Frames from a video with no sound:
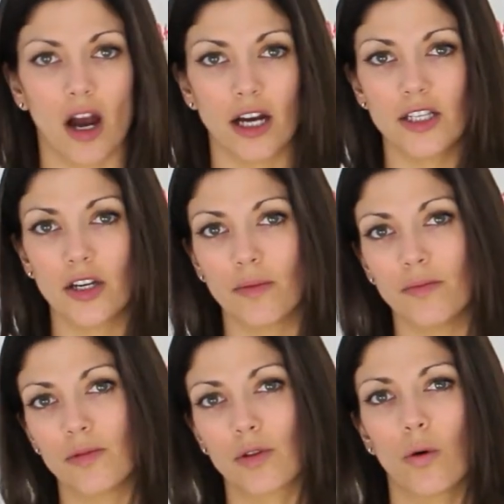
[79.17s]

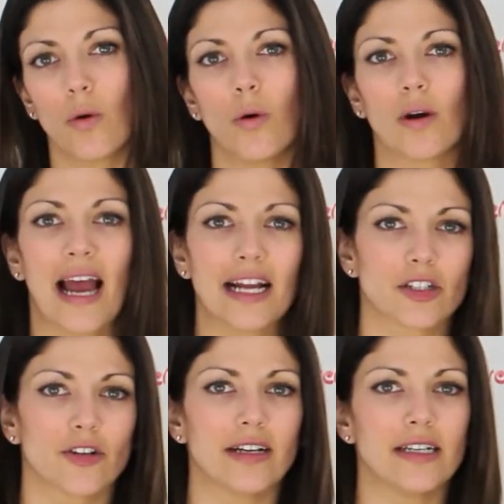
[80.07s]
items or
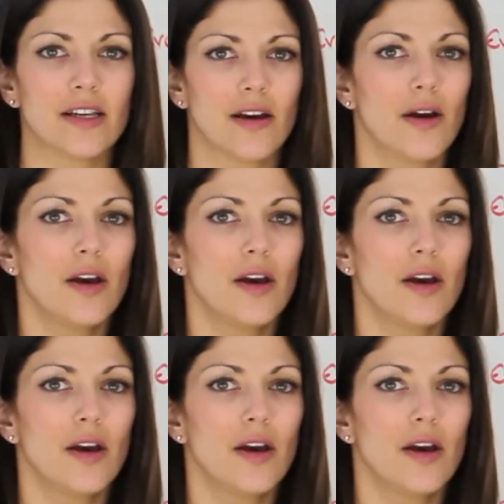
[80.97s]
categories,